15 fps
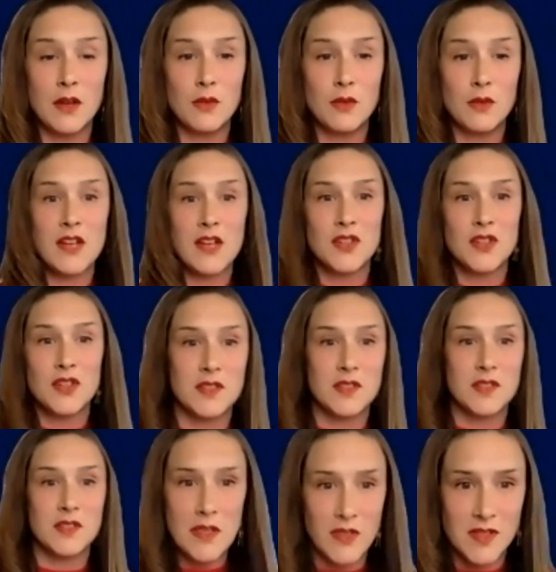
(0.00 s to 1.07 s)
we can't just
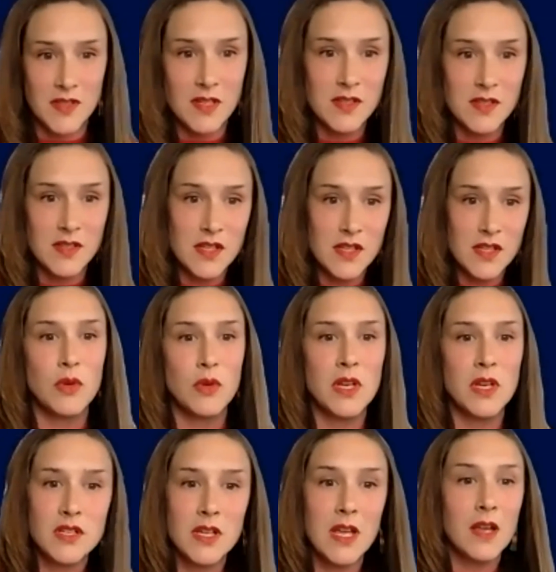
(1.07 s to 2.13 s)
make this decision. We
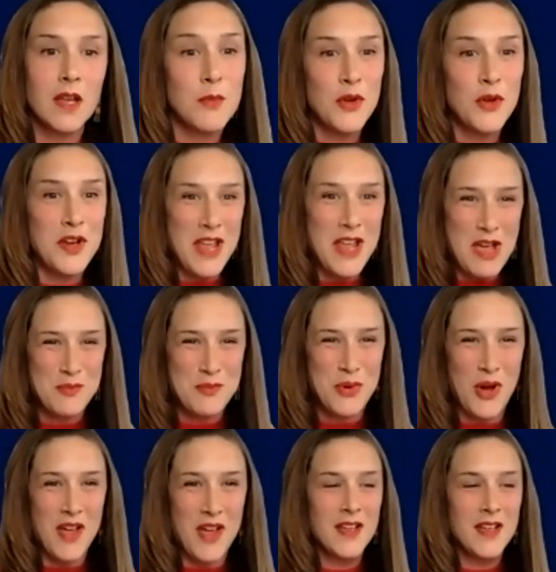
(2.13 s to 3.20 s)
need to get community
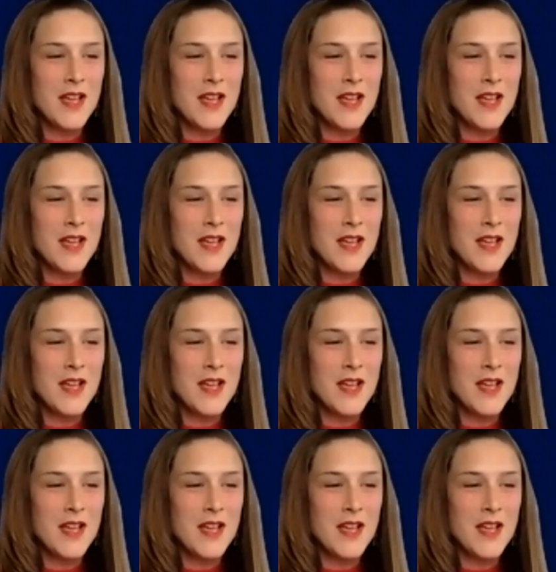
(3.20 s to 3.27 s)
input.